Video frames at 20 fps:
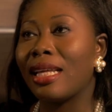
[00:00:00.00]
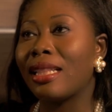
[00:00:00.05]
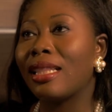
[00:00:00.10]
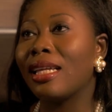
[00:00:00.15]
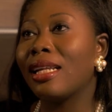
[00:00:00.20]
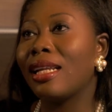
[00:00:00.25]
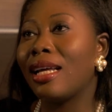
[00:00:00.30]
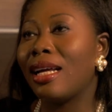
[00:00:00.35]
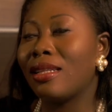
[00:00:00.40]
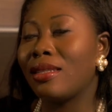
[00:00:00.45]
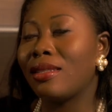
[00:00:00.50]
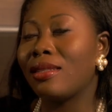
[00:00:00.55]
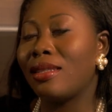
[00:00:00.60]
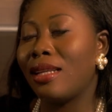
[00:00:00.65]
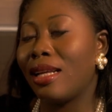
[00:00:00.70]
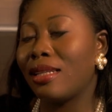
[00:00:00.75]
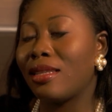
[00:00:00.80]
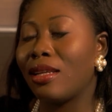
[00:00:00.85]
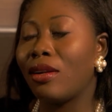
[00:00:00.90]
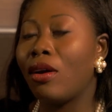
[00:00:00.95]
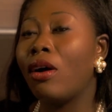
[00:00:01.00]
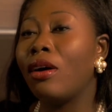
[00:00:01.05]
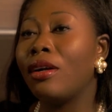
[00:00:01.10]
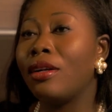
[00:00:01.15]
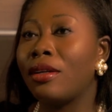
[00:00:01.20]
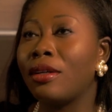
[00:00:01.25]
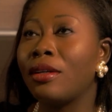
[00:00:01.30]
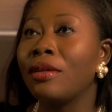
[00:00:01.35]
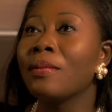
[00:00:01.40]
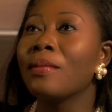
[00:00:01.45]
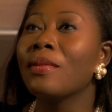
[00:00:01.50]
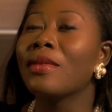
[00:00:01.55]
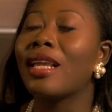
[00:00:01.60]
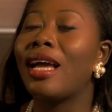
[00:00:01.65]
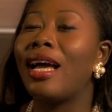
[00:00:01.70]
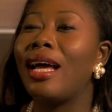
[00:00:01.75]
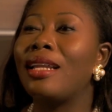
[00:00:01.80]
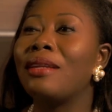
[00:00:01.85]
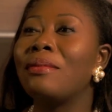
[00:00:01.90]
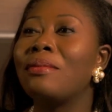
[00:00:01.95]
I think that's an honor.
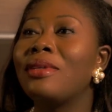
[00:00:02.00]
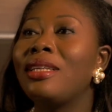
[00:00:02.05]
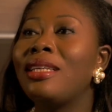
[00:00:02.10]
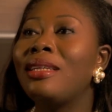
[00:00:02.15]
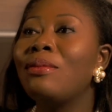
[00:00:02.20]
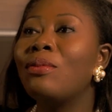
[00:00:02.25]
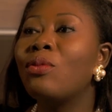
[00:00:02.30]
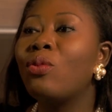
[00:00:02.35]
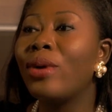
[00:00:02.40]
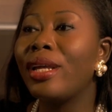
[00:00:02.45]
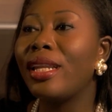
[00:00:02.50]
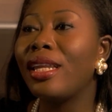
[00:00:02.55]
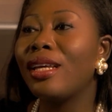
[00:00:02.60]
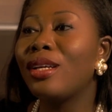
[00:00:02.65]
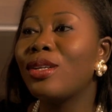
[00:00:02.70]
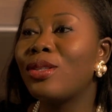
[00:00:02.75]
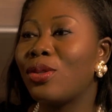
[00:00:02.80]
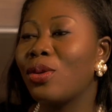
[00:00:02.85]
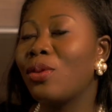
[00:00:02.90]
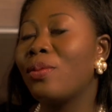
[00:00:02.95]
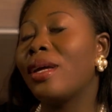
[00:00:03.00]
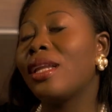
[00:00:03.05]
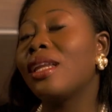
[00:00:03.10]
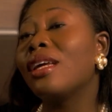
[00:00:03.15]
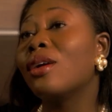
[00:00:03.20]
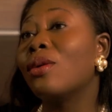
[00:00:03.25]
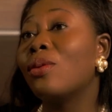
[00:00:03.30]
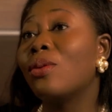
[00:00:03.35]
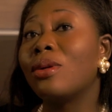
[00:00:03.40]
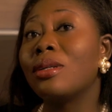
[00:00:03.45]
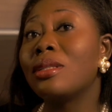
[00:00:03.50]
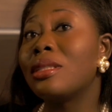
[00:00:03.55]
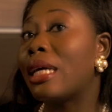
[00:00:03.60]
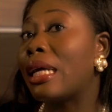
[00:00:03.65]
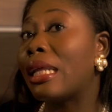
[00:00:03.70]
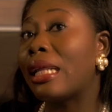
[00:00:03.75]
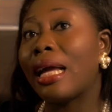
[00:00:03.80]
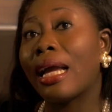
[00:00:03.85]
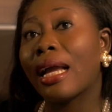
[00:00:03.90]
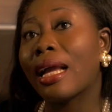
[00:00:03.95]
And winning so many awards,
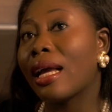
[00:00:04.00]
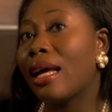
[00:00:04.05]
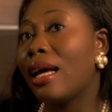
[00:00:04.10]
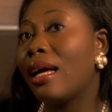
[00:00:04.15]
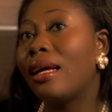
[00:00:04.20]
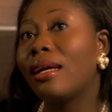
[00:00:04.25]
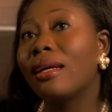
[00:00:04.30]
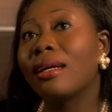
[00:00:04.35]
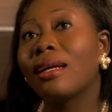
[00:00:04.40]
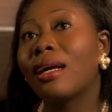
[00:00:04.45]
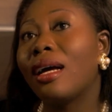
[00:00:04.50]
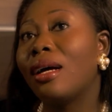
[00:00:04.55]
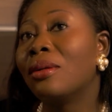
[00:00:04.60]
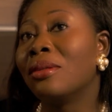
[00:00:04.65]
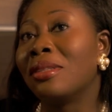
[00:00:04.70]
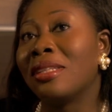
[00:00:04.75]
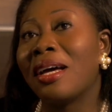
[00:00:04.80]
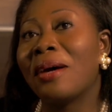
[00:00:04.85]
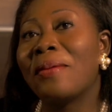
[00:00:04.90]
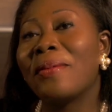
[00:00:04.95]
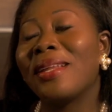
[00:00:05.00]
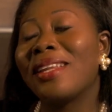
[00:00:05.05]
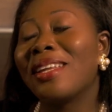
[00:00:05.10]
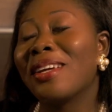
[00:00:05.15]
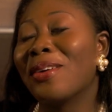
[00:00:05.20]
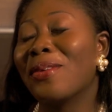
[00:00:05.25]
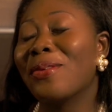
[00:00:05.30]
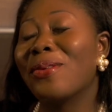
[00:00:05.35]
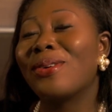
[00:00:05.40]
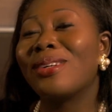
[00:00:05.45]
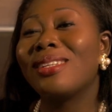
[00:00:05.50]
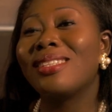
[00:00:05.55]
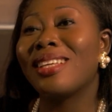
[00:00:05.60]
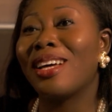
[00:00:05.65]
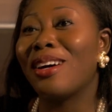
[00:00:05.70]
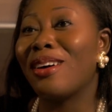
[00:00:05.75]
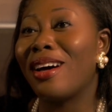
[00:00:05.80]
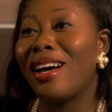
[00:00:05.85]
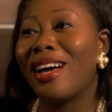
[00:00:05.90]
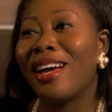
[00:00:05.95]
I can't count how many awards
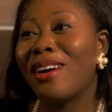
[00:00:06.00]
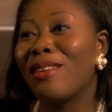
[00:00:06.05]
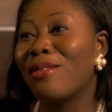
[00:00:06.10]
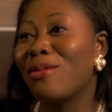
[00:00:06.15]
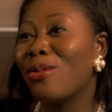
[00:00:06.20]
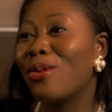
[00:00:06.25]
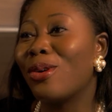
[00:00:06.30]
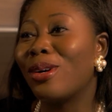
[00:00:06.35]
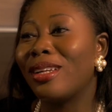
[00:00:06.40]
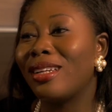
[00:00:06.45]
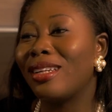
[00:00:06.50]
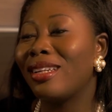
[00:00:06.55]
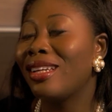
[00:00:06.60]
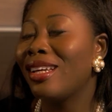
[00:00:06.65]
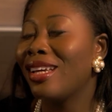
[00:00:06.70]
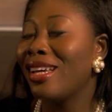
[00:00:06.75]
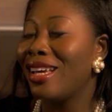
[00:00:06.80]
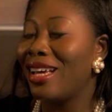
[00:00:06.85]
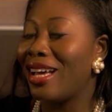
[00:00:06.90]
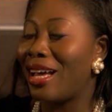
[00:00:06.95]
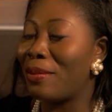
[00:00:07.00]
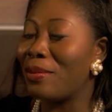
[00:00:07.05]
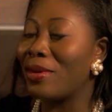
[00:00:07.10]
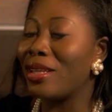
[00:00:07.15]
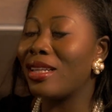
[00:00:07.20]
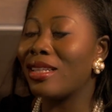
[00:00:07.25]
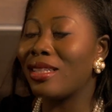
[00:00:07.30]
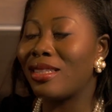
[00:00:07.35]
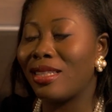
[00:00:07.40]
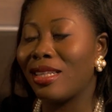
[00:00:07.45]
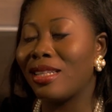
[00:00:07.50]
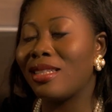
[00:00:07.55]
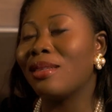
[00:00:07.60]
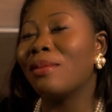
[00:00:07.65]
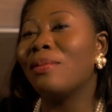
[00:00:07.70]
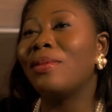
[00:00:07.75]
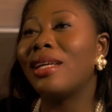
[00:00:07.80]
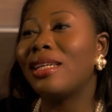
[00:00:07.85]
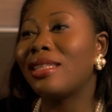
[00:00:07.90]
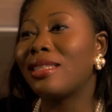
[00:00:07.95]
I have won. I mean, it's a
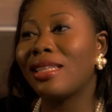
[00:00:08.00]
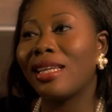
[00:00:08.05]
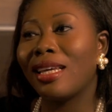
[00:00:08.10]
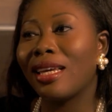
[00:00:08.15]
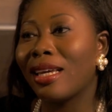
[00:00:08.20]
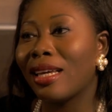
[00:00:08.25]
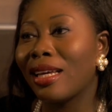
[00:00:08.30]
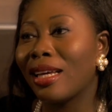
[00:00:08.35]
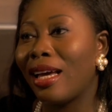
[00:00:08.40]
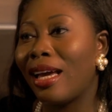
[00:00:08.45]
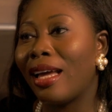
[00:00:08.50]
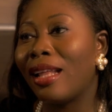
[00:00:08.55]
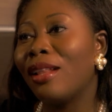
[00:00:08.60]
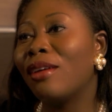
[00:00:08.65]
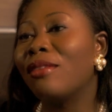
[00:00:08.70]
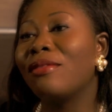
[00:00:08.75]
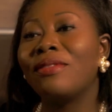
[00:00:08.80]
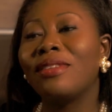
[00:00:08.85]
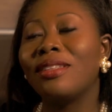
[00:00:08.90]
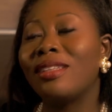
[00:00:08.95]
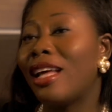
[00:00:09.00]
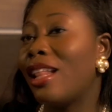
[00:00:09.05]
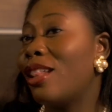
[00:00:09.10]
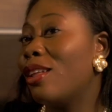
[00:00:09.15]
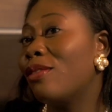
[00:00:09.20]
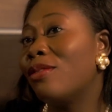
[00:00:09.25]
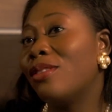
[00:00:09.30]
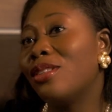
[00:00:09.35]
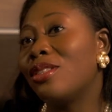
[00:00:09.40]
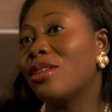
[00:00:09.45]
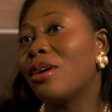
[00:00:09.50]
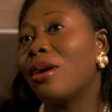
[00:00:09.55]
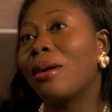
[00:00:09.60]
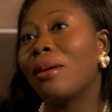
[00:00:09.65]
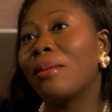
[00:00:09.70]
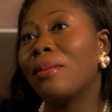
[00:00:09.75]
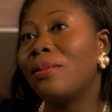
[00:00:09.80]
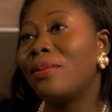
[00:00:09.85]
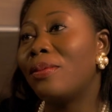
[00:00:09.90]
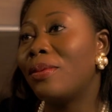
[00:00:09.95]
blessing. I love it. I love the
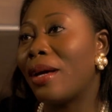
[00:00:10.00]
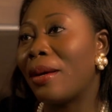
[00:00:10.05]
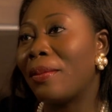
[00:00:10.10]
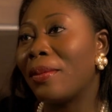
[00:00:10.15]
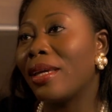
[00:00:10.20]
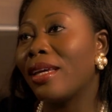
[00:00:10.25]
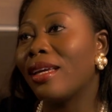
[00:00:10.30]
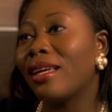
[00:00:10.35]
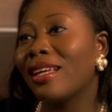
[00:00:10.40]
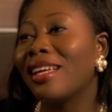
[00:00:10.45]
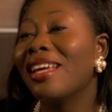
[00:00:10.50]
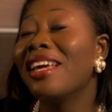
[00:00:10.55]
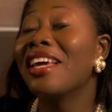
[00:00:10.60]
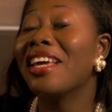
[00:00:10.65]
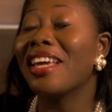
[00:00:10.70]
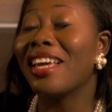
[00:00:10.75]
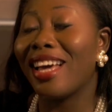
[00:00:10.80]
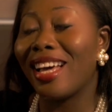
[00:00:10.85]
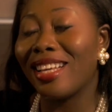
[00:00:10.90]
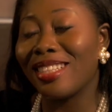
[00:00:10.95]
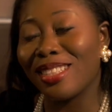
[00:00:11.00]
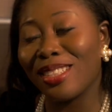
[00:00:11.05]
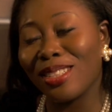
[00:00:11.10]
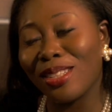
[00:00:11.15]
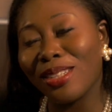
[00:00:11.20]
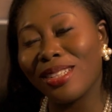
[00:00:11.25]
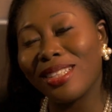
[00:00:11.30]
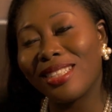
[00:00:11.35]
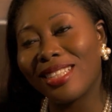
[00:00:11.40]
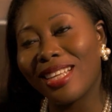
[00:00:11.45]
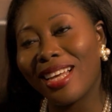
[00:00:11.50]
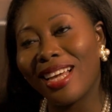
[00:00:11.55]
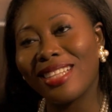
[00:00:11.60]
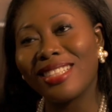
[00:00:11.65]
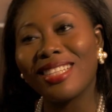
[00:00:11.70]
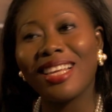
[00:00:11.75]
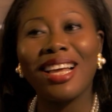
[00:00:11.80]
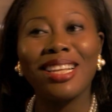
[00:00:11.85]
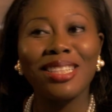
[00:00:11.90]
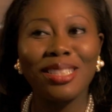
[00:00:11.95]
job. I mean, it has its good
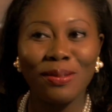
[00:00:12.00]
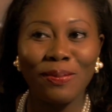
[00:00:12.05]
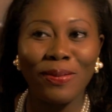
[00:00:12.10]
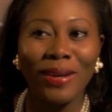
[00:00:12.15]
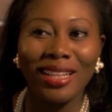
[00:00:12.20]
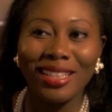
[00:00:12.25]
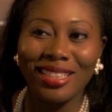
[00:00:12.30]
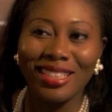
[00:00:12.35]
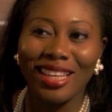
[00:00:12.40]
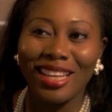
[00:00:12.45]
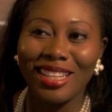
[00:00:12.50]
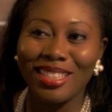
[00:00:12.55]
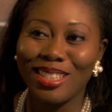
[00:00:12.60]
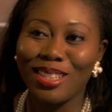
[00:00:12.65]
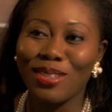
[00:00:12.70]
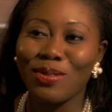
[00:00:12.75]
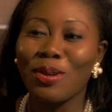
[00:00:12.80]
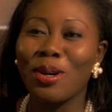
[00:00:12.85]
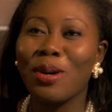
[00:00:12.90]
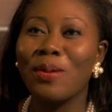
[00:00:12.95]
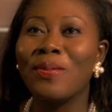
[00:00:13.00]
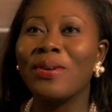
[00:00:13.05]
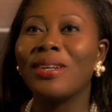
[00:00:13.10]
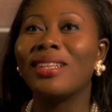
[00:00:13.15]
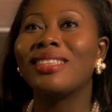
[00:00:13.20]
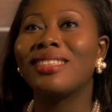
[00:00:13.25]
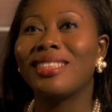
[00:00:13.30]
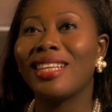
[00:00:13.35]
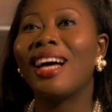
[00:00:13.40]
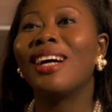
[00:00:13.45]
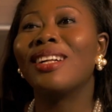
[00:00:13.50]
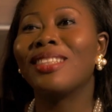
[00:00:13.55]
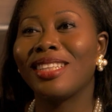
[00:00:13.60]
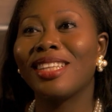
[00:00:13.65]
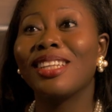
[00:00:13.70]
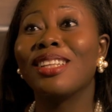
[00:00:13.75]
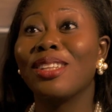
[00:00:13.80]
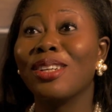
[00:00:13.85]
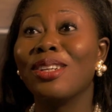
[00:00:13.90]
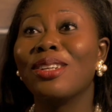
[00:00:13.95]
sides, it has its bad sides as well, but I'll
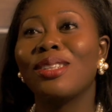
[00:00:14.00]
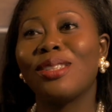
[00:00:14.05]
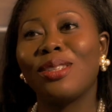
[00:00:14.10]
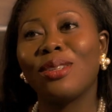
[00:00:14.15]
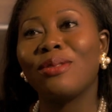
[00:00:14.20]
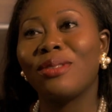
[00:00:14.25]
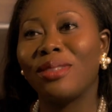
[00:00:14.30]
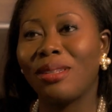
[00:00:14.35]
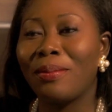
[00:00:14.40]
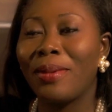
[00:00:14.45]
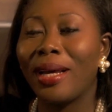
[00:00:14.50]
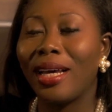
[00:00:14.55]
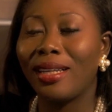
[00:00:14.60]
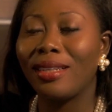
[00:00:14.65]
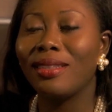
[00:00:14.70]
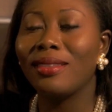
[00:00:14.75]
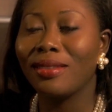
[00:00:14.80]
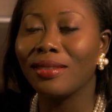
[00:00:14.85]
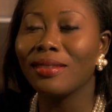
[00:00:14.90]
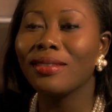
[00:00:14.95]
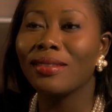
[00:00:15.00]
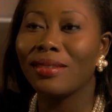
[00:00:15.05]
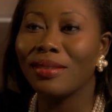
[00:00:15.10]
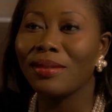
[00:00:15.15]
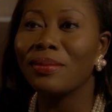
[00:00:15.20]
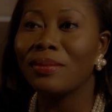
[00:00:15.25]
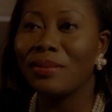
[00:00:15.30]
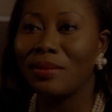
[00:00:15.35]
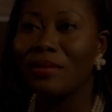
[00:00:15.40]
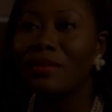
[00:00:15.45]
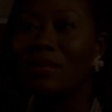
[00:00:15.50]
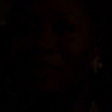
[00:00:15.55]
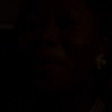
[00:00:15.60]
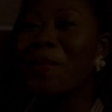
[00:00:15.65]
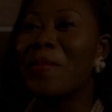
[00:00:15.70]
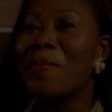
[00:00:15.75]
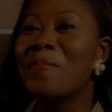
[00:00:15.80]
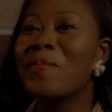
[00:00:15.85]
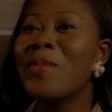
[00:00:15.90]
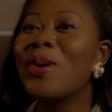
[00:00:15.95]
take the good over the bad.
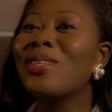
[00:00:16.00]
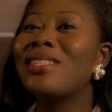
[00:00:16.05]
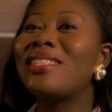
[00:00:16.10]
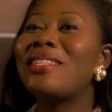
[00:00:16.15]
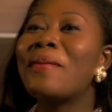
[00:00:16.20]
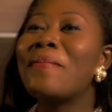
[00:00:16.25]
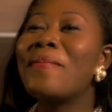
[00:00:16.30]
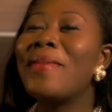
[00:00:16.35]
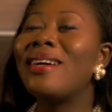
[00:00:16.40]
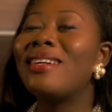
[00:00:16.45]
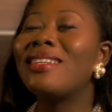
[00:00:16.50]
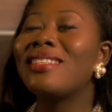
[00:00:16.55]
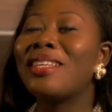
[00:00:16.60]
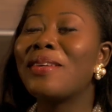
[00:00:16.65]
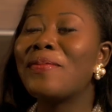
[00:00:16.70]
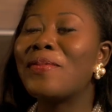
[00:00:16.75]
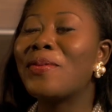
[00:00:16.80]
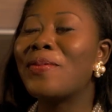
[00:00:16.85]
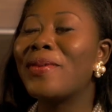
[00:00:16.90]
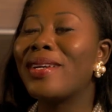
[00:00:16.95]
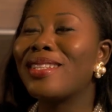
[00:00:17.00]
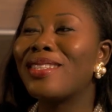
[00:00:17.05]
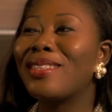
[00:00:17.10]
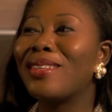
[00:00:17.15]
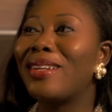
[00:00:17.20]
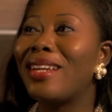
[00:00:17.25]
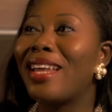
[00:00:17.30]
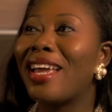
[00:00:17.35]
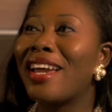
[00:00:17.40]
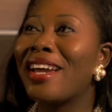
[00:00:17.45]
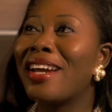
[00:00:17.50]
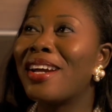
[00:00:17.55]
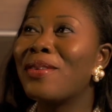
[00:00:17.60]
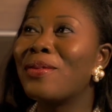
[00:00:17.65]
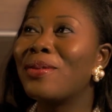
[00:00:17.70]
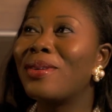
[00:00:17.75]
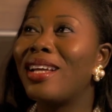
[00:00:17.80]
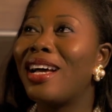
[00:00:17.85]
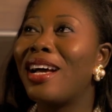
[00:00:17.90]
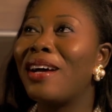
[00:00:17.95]
Most embarrassing moments on air
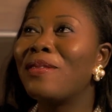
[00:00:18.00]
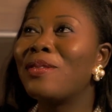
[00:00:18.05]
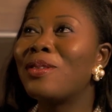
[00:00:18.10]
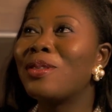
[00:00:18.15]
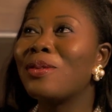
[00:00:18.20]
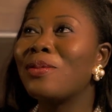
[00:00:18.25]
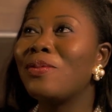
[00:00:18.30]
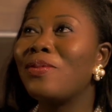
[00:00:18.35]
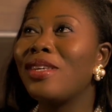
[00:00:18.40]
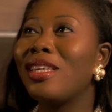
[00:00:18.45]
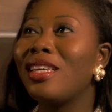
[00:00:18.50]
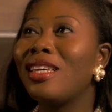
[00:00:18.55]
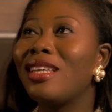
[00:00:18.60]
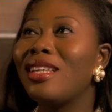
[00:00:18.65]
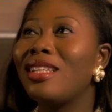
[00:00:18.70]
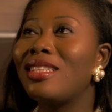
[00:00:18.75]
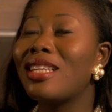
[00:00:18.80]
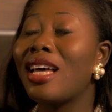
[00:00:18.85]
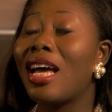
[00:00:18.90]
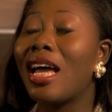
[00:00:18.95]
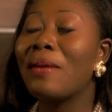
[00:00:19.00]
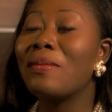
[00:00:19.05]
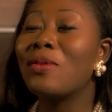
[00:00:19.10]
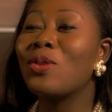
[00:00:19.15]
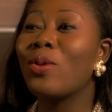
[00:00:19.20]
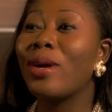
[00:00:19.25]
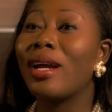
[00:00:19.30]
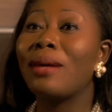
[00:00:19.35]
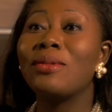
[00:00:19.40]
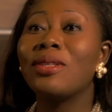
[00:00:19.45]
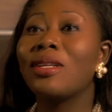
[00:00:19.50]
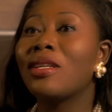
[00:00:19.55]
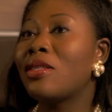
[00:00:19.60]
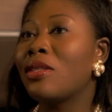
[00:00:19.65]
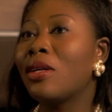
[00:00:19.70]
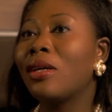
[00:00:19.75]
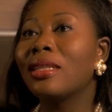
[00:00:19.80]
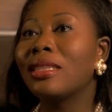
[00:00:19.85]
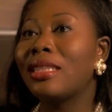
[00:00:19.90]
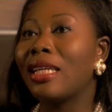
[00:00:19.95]
would have to be times where I'm just
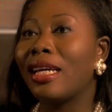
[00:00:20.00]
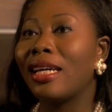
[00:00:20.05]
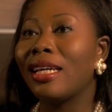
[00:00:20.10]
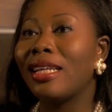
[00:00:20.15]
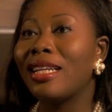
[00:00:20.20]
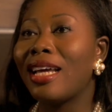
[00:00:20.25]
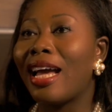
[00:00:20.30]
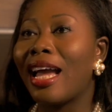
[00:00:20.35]
tongue-tied.